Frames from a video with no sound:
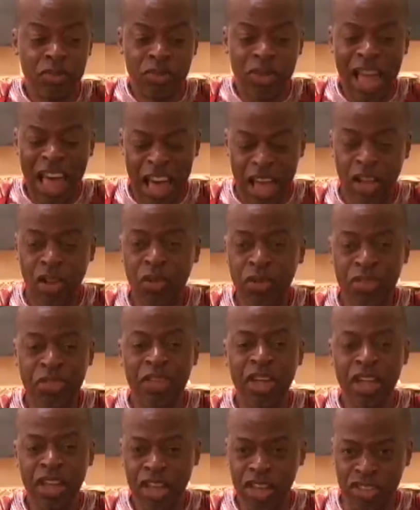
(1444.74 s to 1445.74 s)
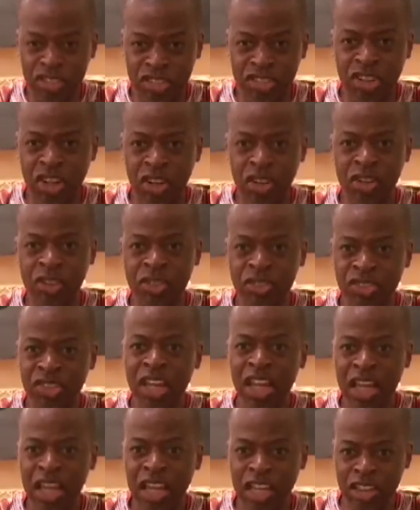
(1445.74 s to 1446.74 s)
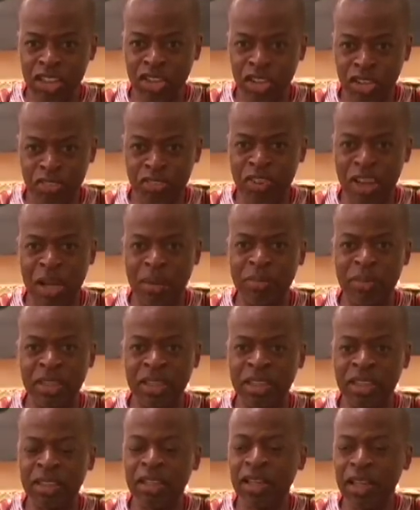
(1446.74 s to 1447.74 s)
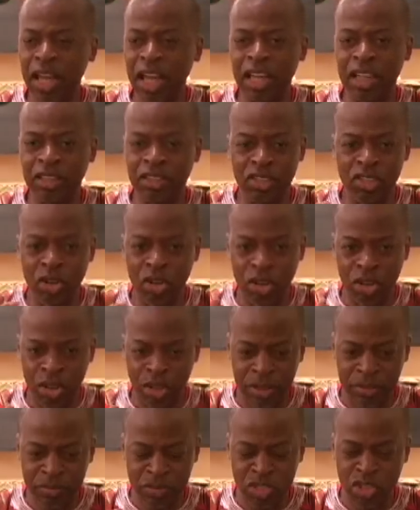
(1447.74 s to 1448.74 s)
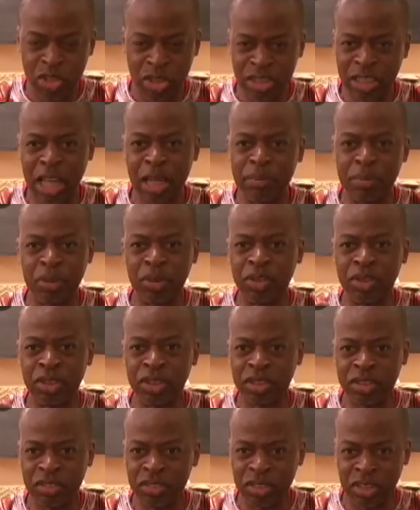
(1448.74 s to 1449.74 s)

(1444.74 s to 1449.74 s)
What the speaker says: health concerns in your family and your neighborhood,